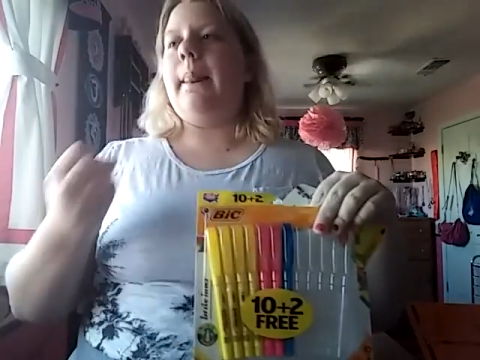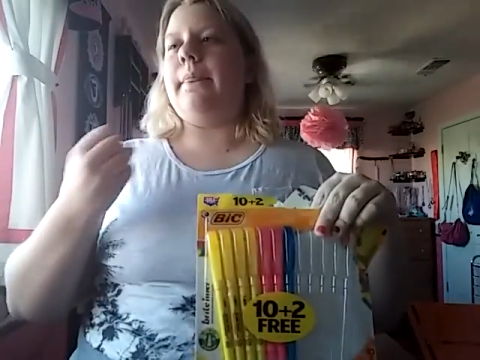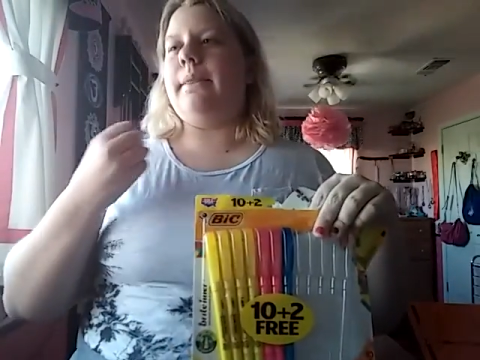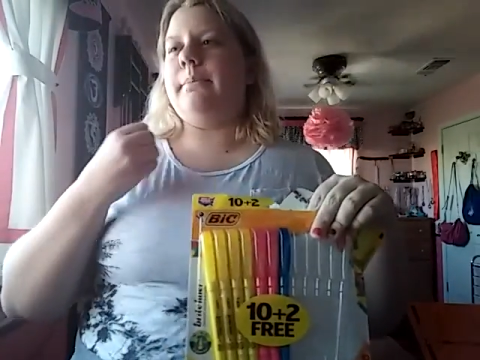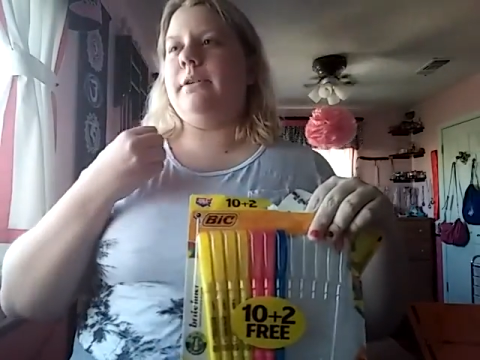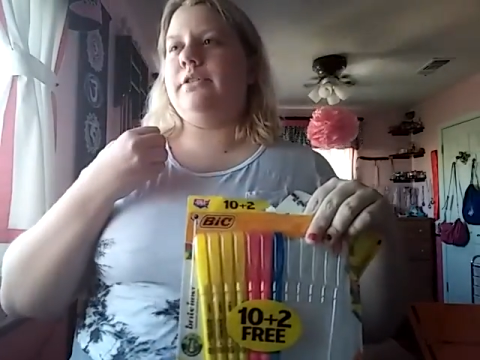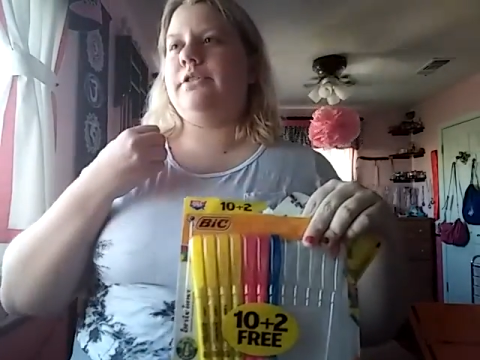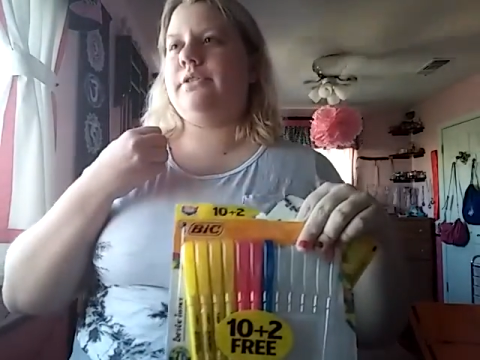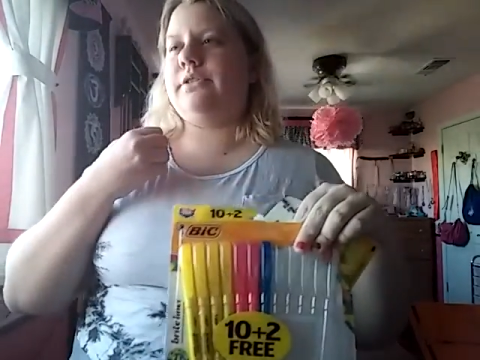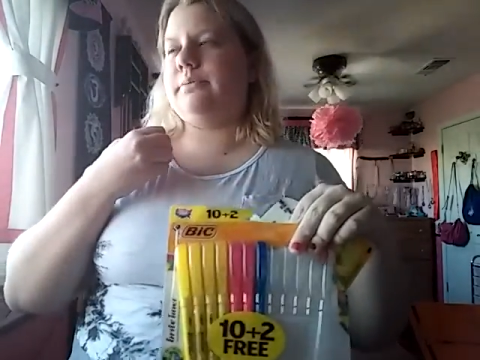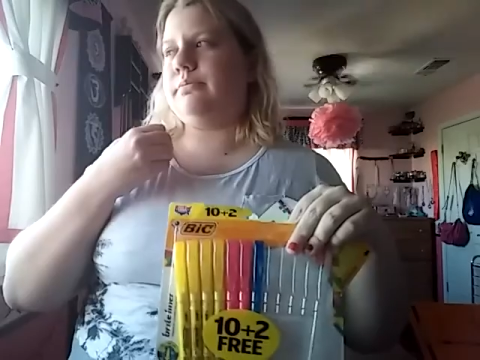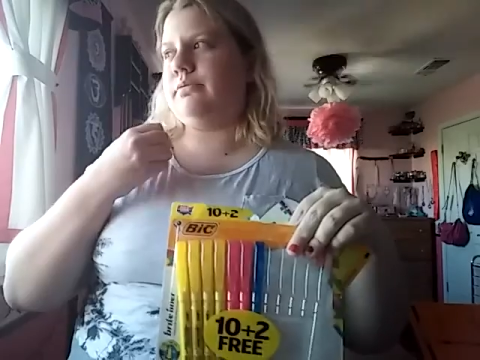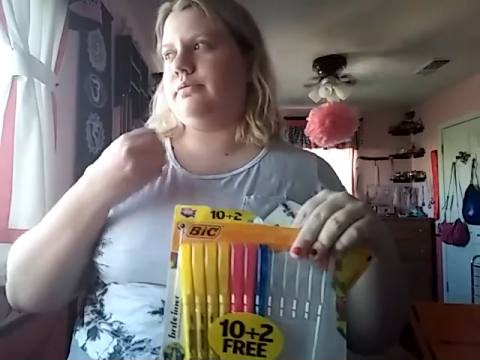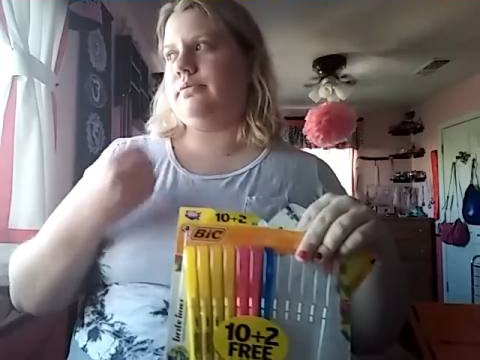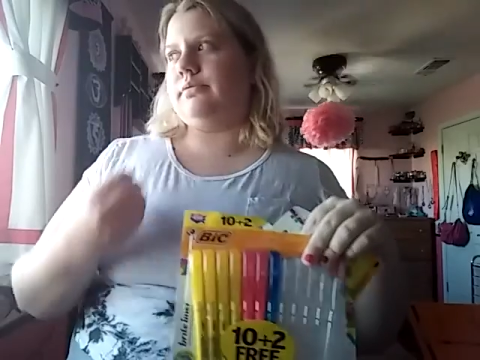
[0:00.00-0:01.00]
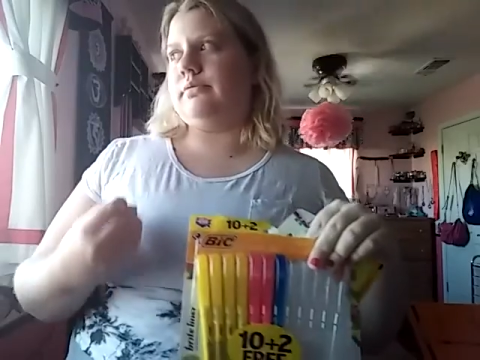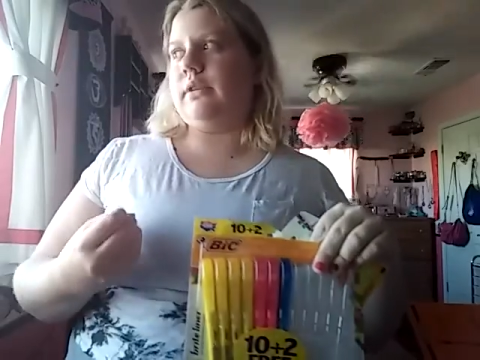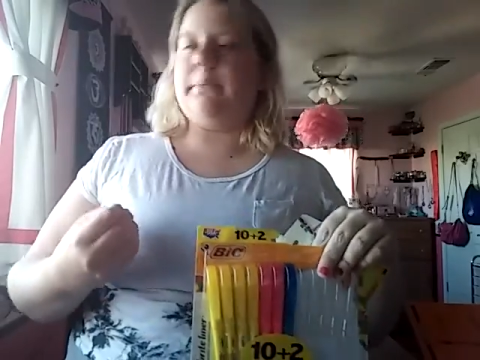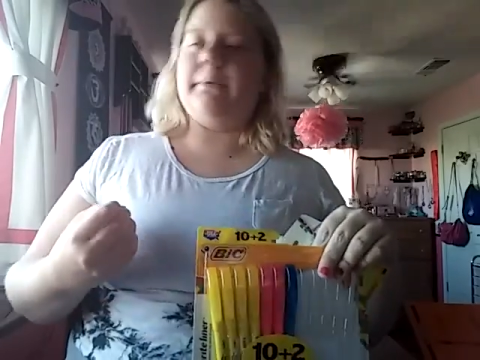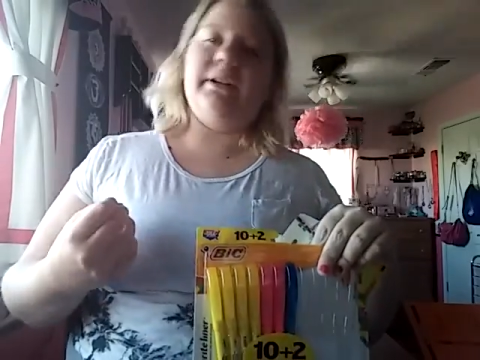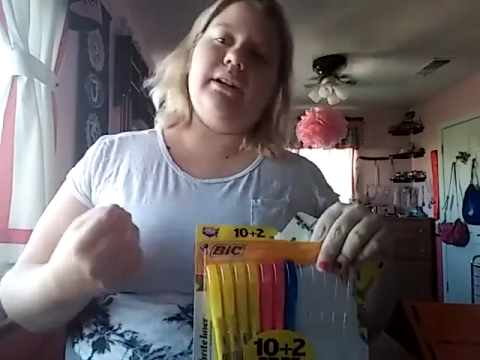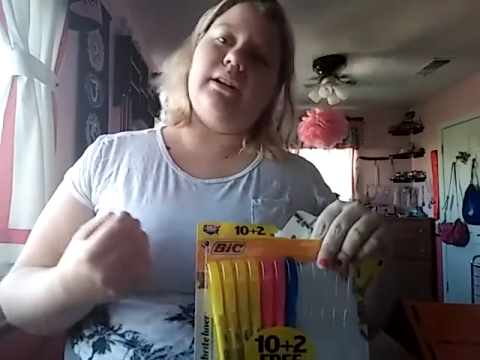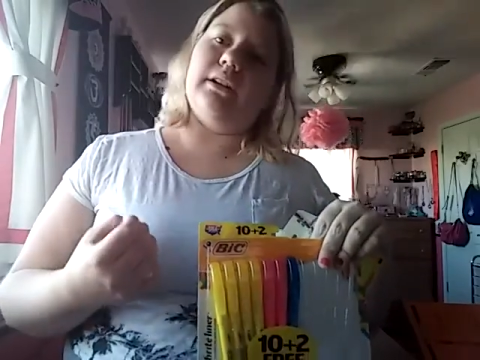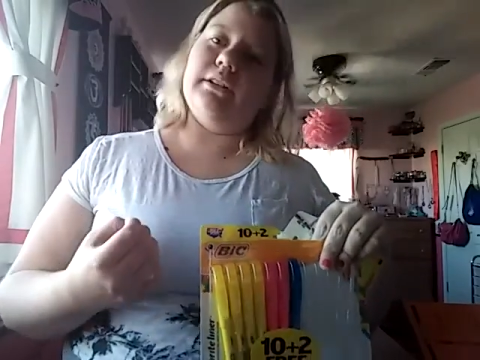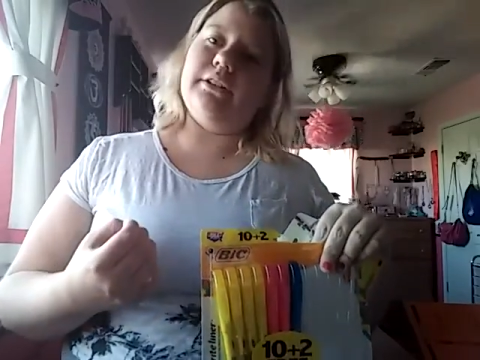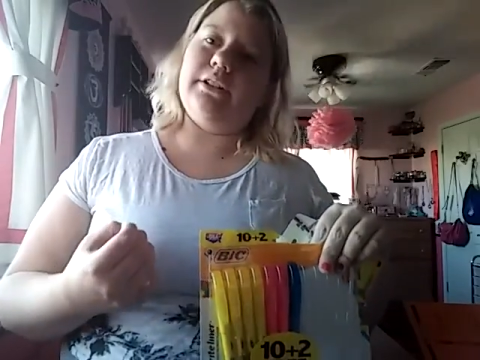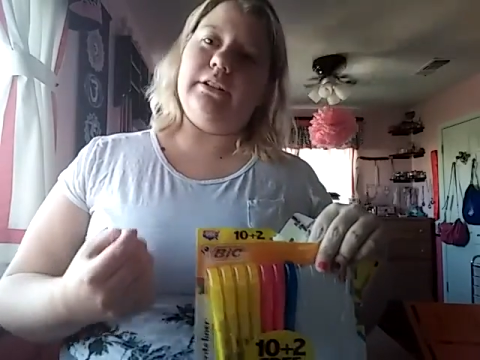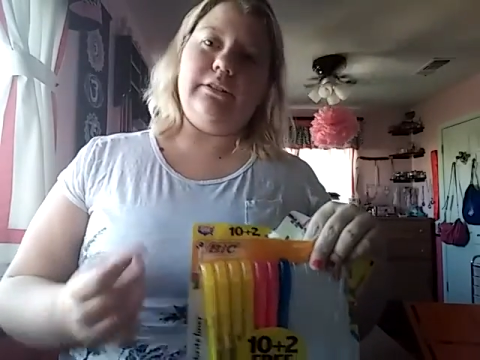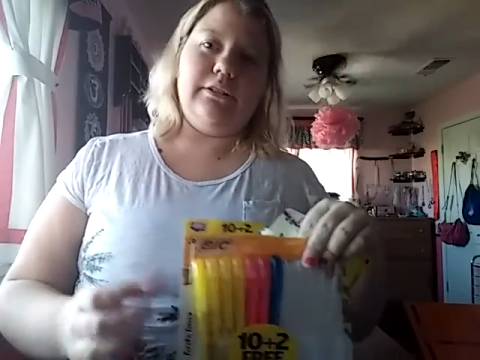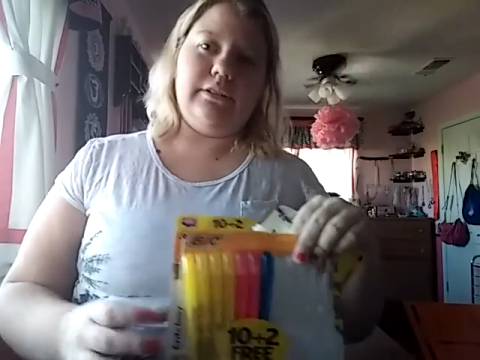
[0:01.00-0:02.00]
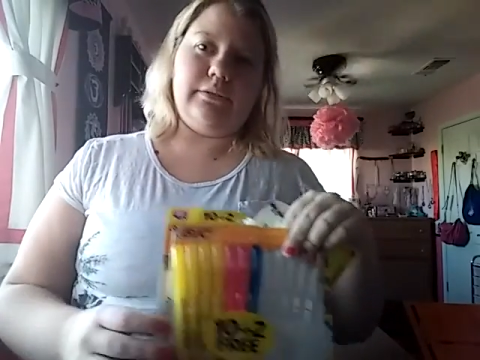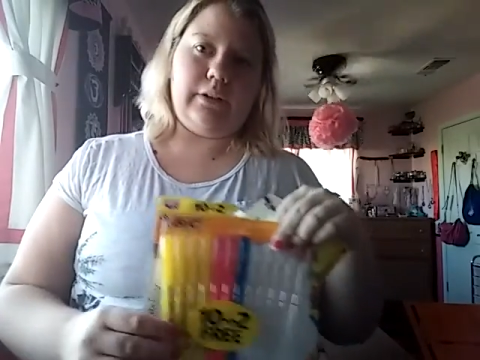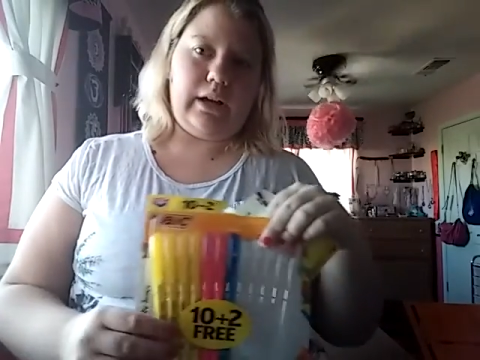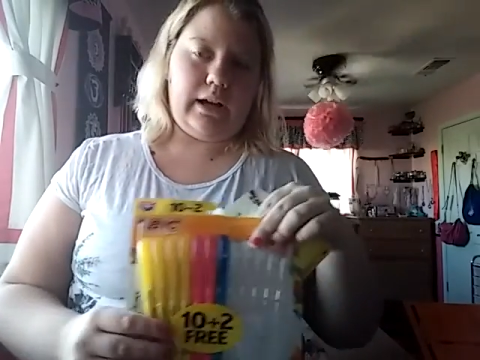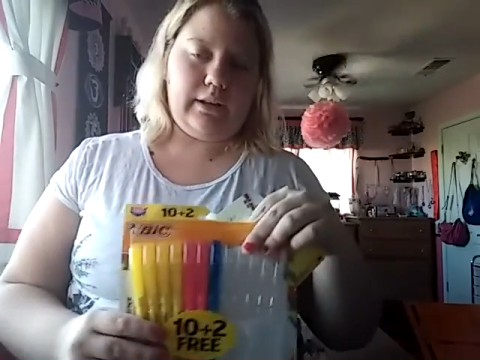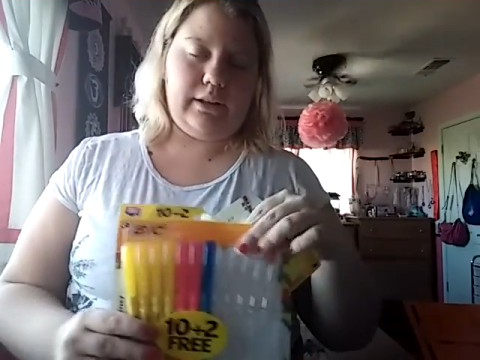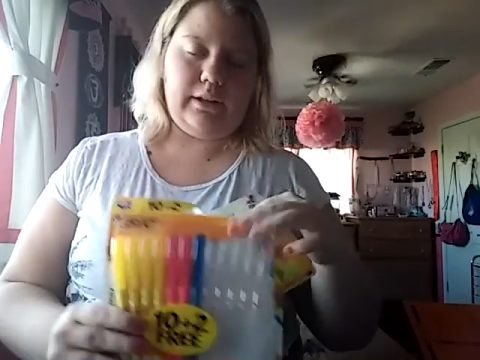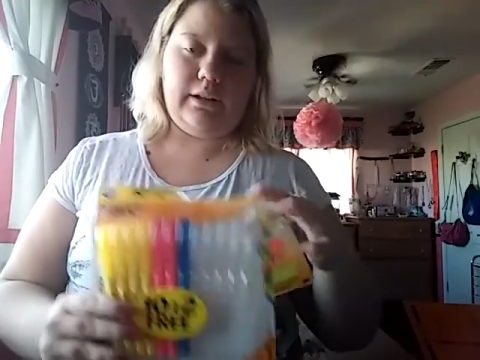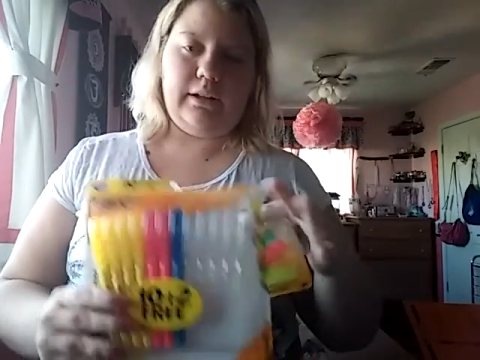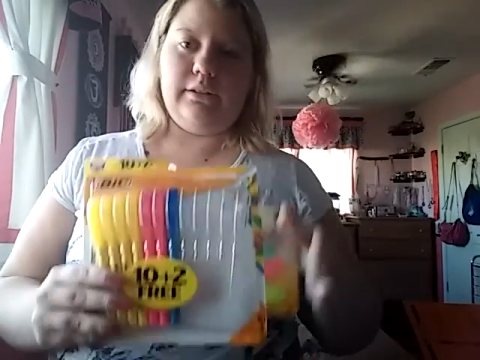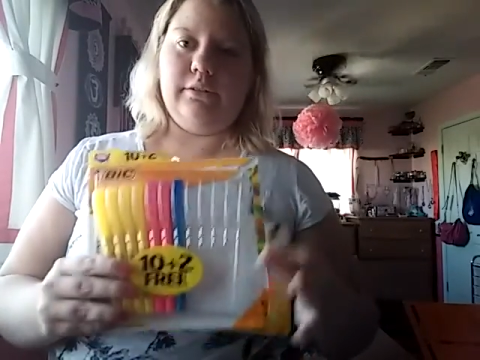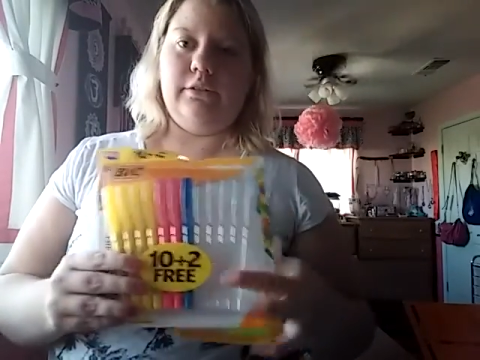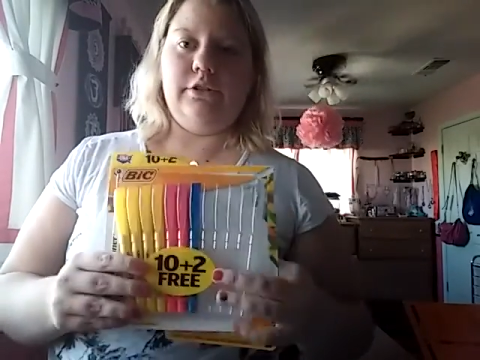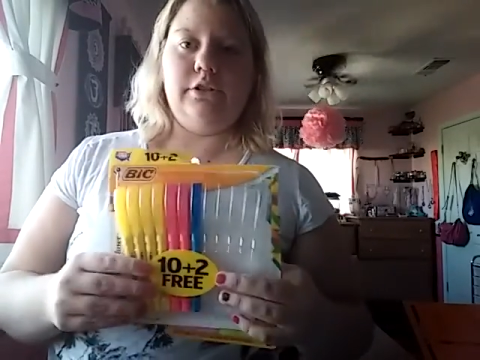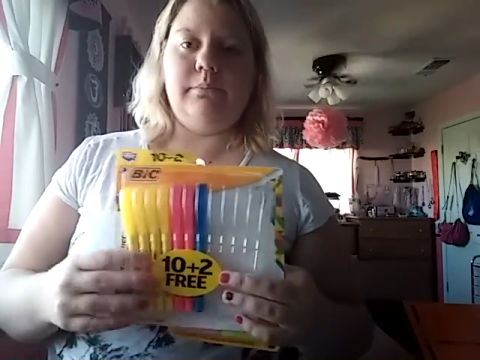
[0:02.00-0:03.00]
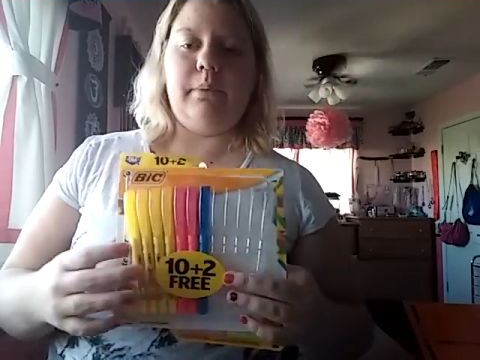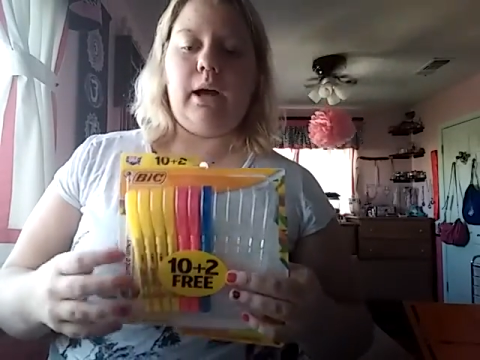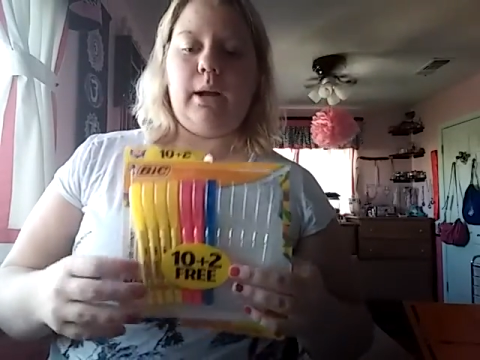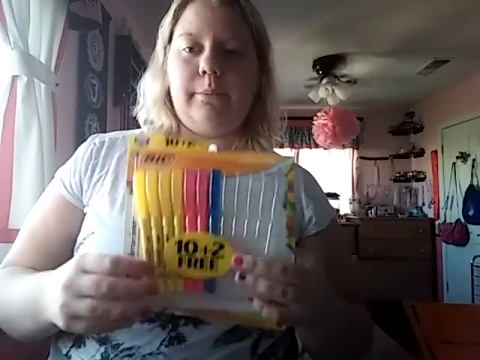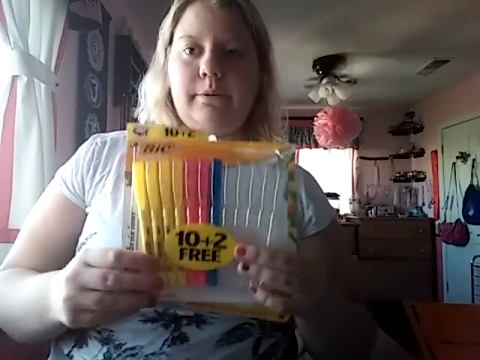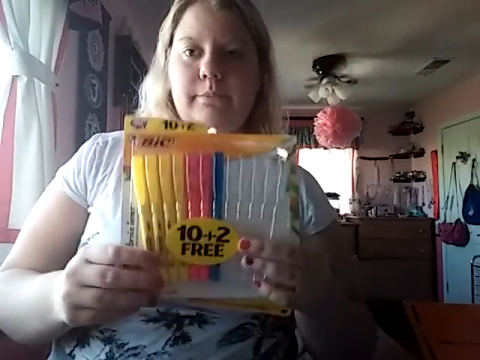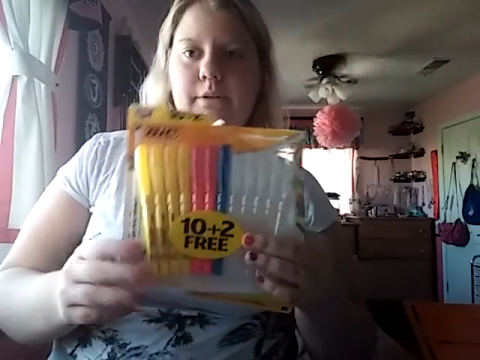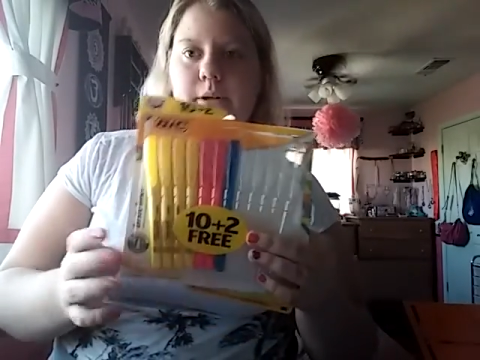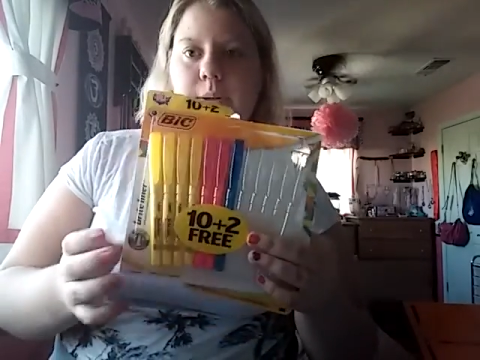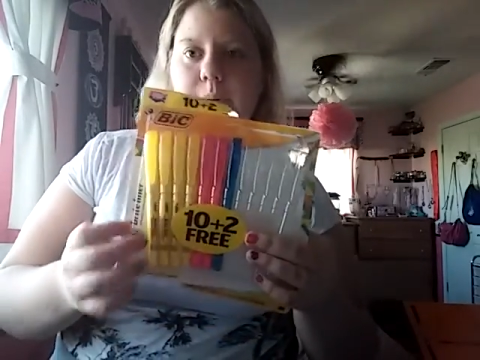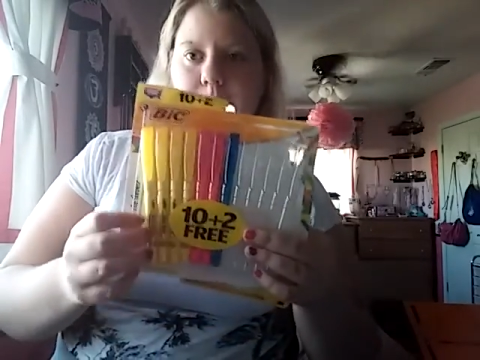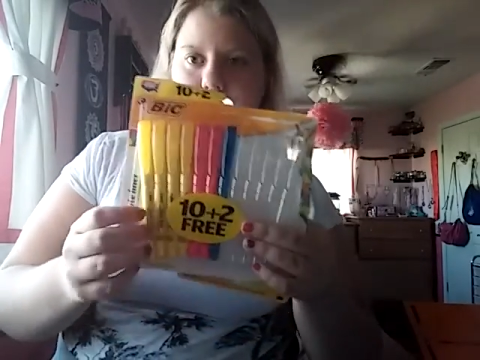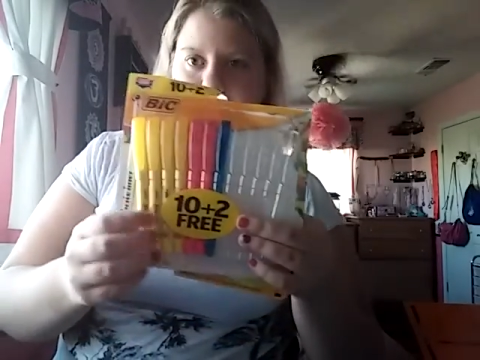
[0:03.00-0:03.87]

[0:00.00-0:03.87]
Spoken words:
the most prominent color you use for highlighting, so it just pops more.